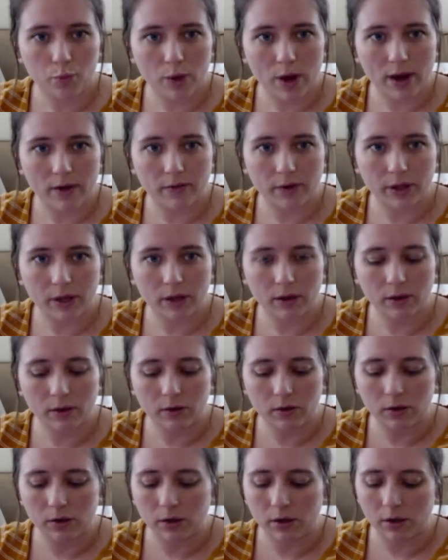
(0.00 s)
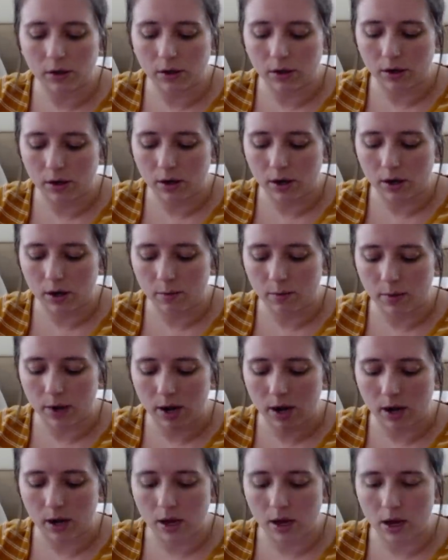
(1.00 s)
Everything looks good on
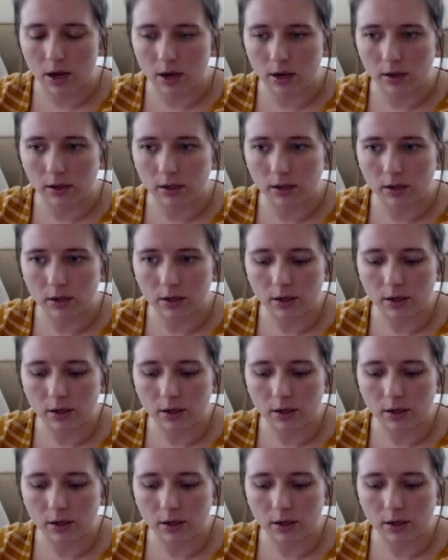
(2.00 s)
my end.